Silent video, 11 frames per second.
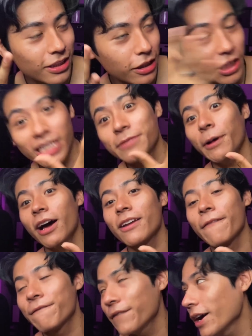Look at his
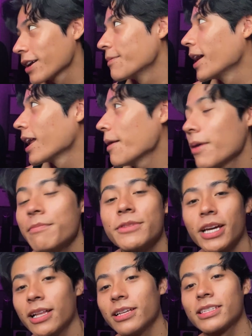body. Fuck, man, I'm
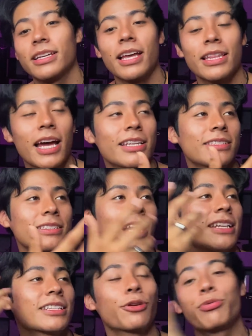jealous. Like that
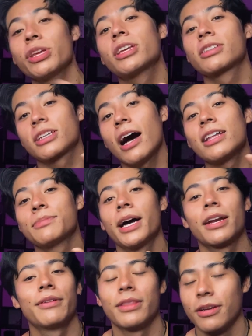is a Greek god's
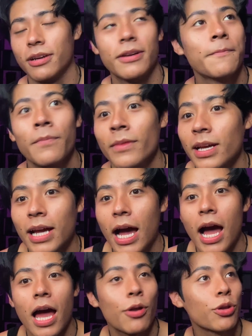body right there. Like,
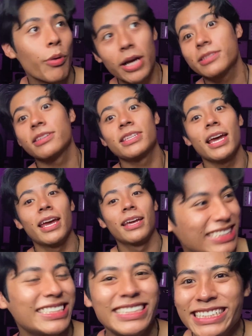I don't know what else to say.
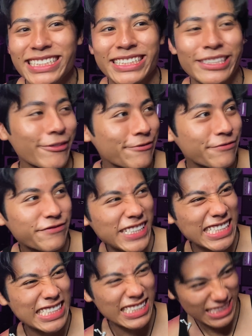Oh, so
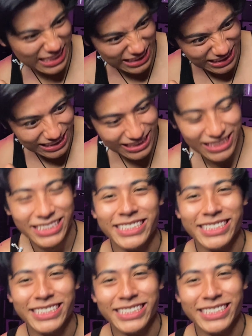fucking nice!